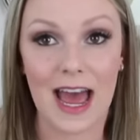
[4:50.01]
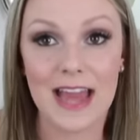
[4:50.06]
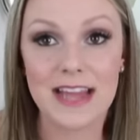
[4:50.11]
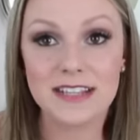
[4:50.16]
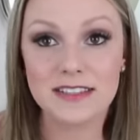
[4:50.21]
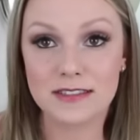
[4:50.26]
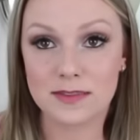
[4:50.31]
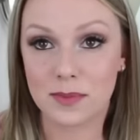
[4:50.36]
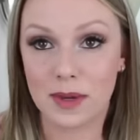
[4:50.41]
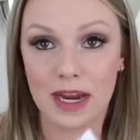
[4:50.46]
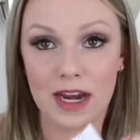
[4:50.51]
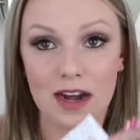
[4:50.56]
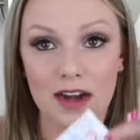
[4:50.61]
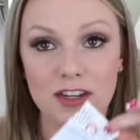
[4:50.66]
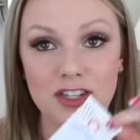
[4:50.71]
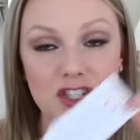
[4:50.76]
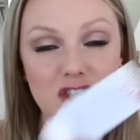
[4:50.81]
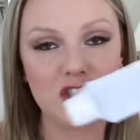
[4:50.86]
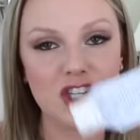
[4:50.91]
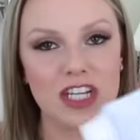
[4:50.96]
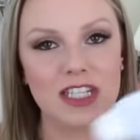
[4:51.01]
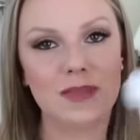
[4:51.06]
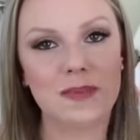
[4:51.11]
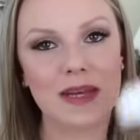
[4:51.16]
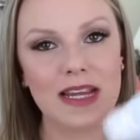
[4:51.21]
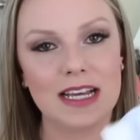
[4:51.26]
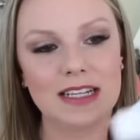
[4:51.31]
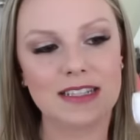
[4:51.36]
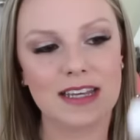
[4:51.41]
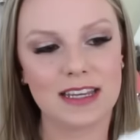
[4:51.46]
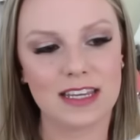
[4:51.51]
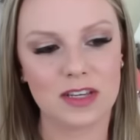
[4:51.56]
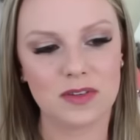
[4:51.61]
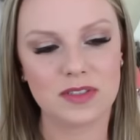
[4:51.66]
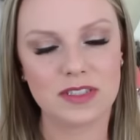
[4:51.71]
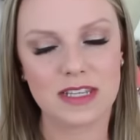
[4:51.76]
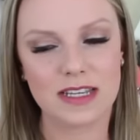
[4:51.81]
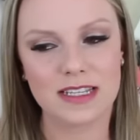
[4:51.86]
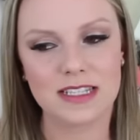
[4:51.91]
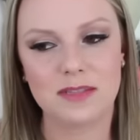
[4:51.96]
I swear, just because I
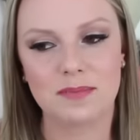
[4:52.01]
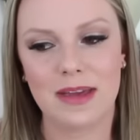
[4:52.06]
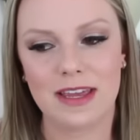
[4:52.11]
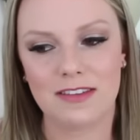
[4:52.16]
use this,